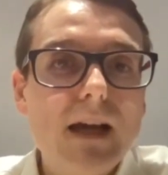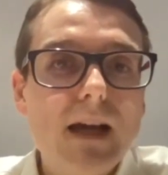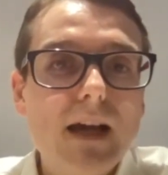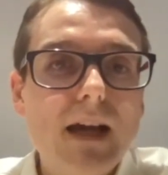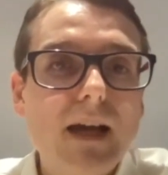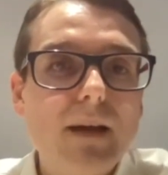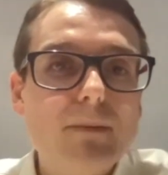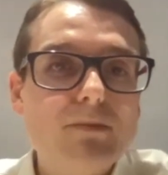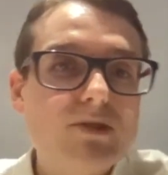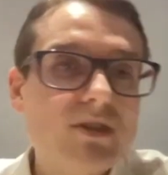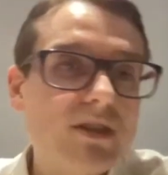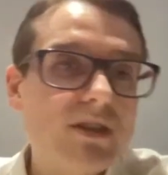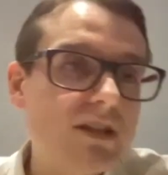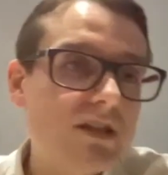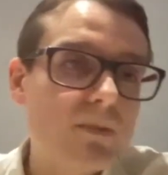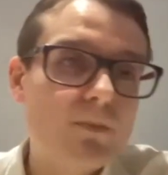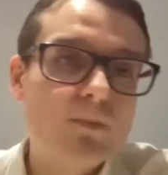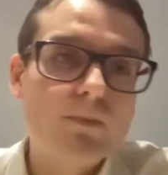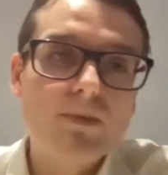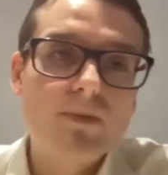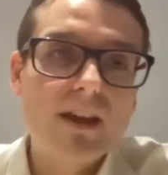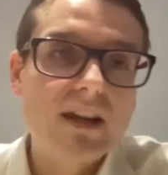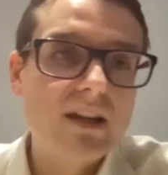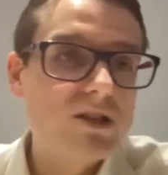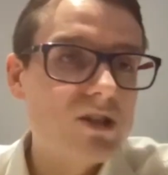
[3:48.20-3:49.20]
So these are
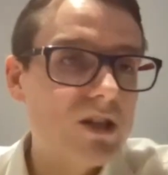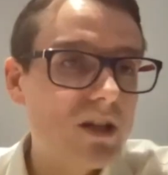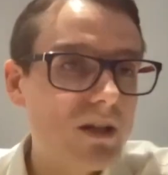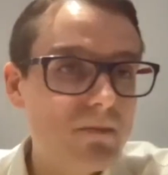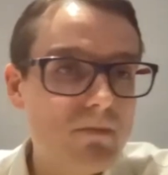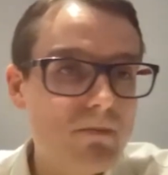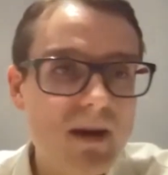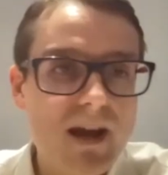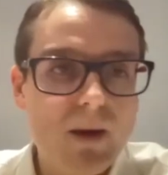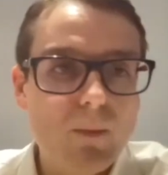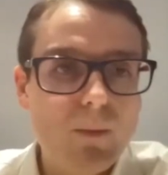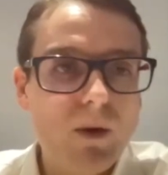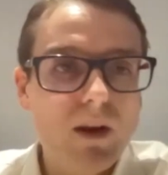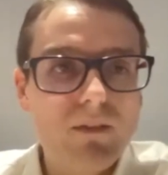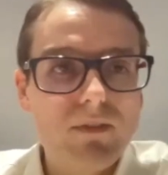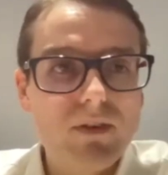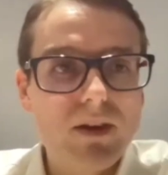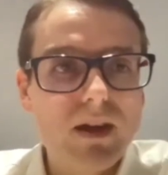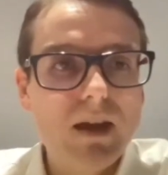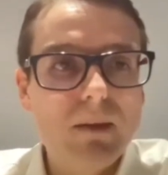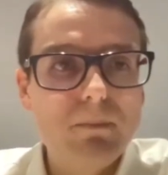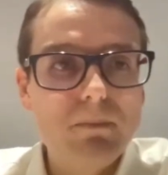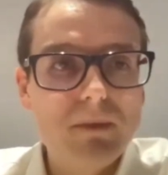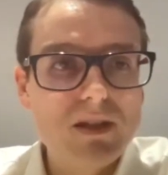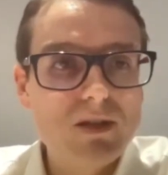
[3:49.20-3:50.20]
things that you may well have
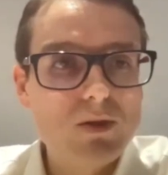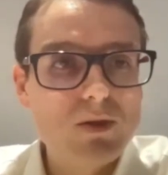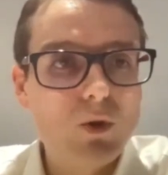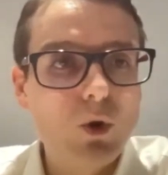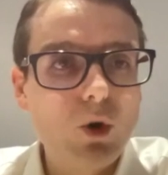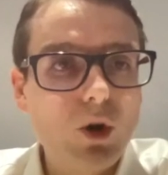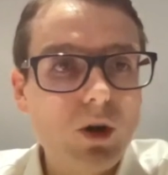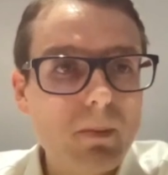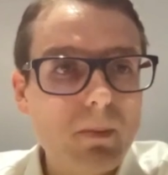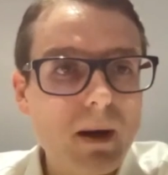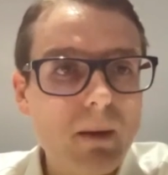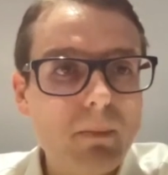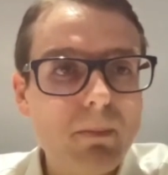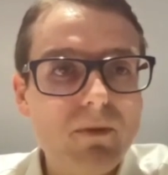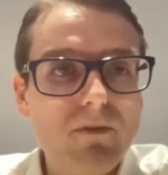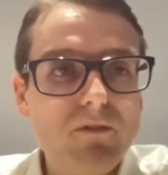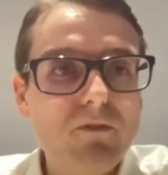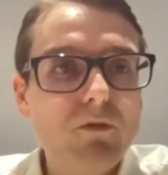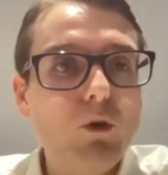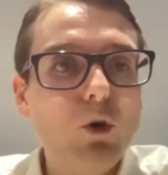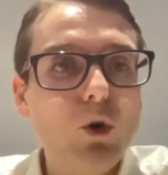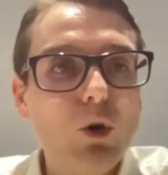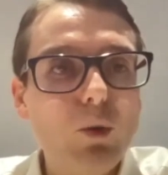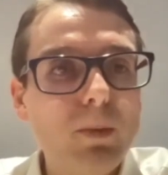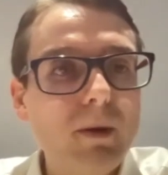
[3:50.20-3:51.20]
heard me talk about
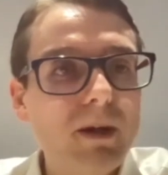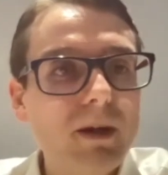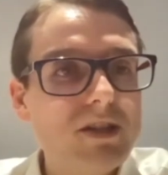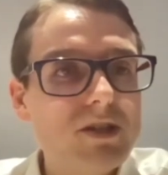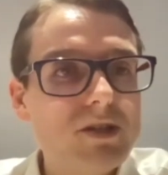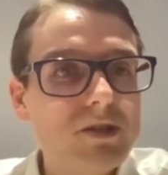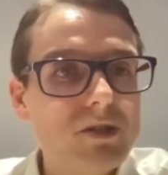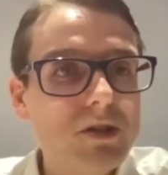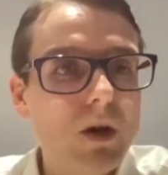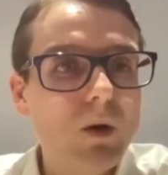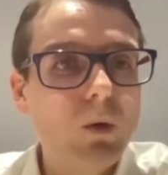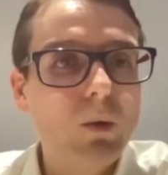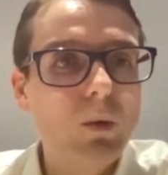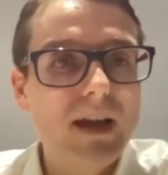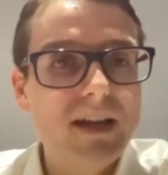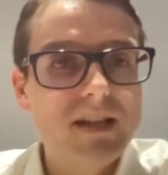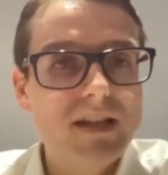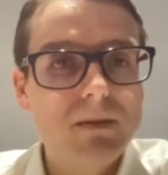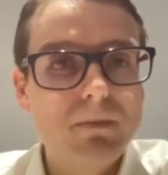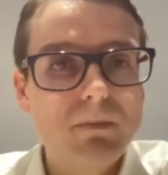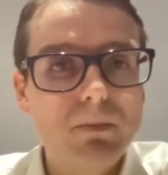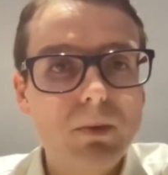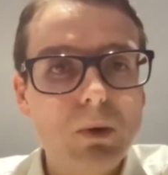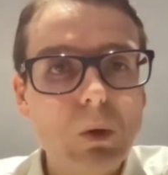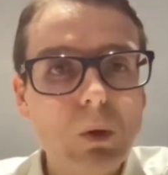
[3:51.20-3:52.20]
before, but it's no
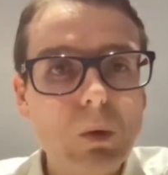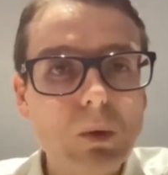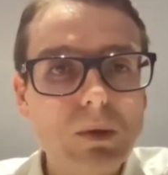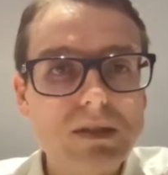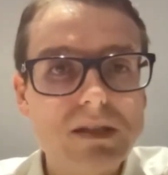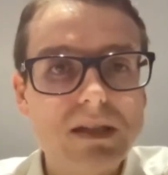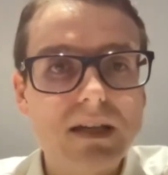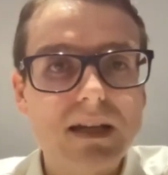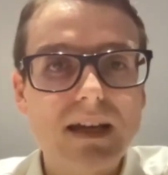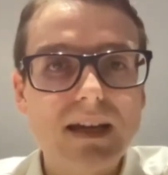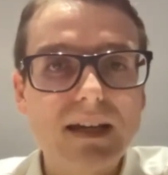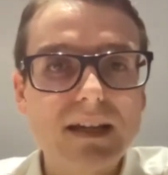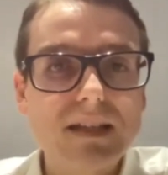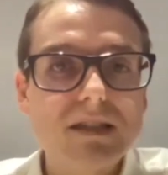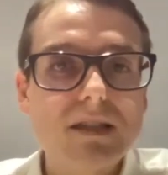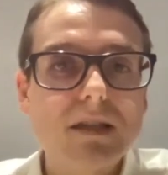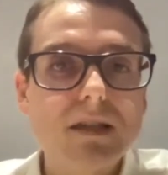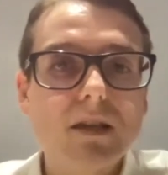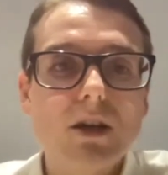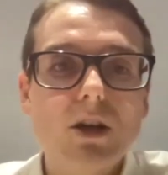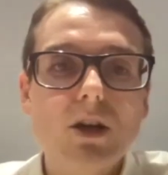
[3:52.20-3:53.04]
less important tonight.